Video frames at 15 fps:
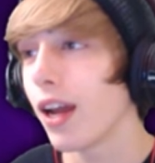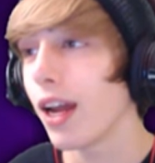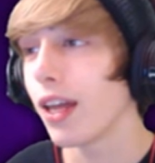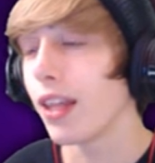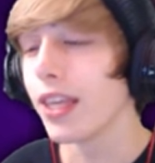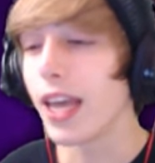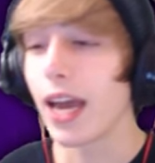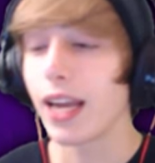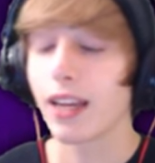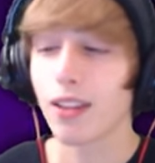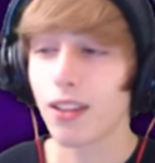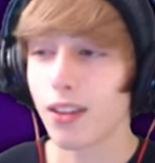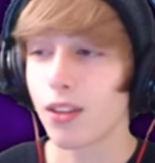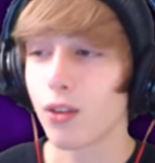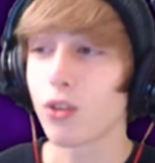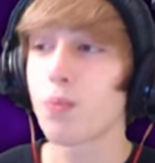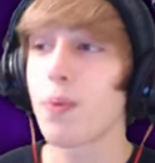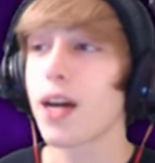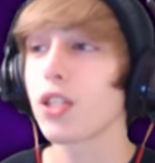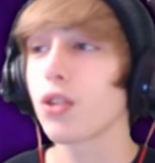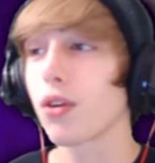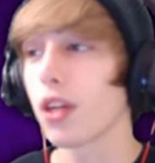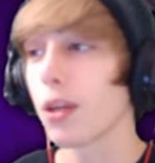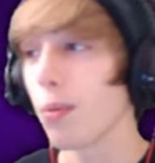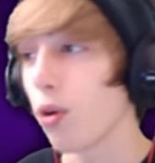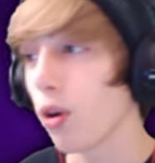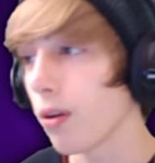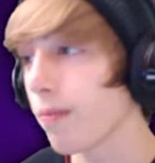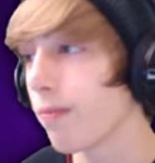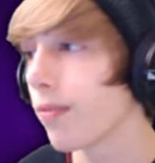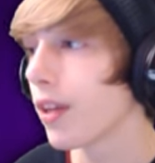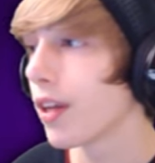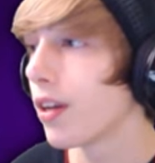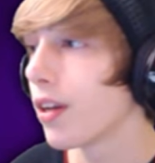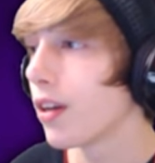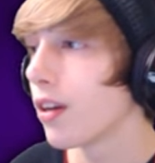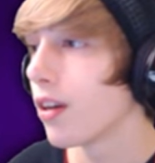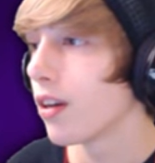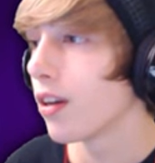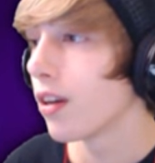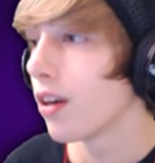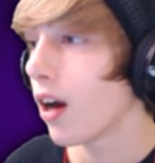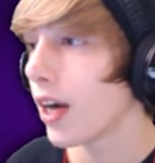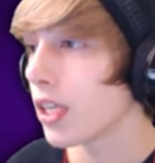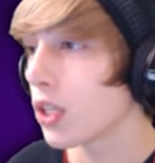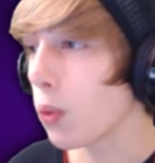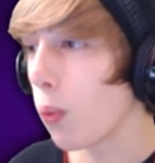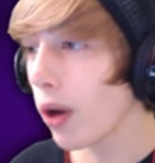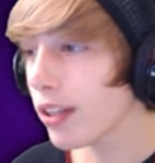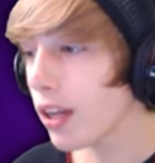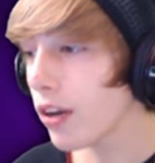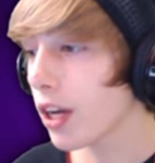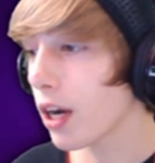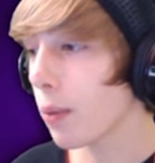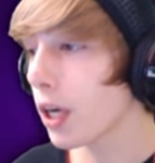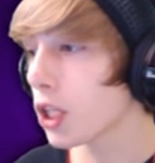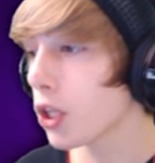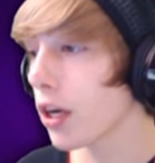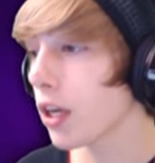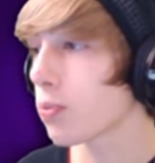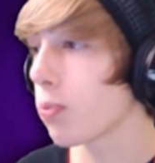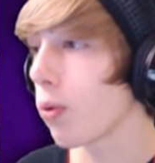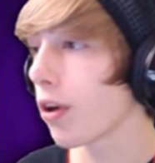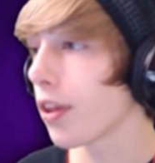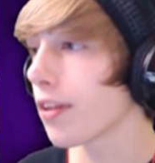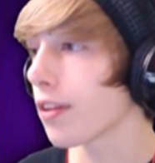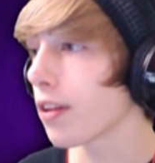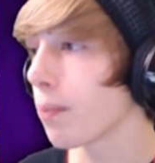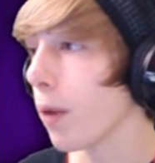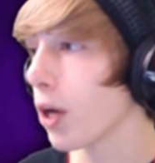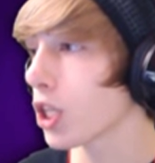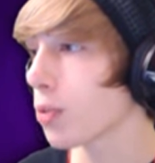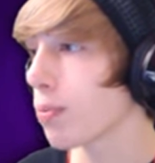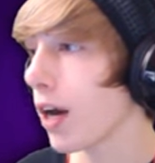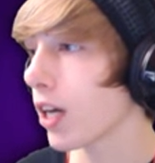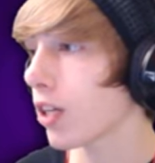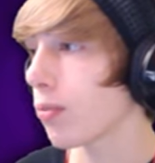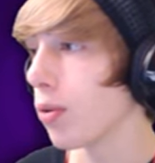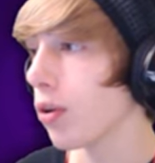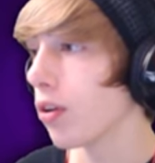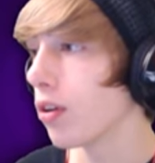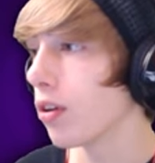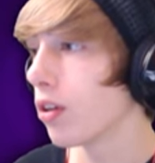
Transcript: and the egg isn't so special anymore. All right, so what's down here? I want to try and explore this as much as possible.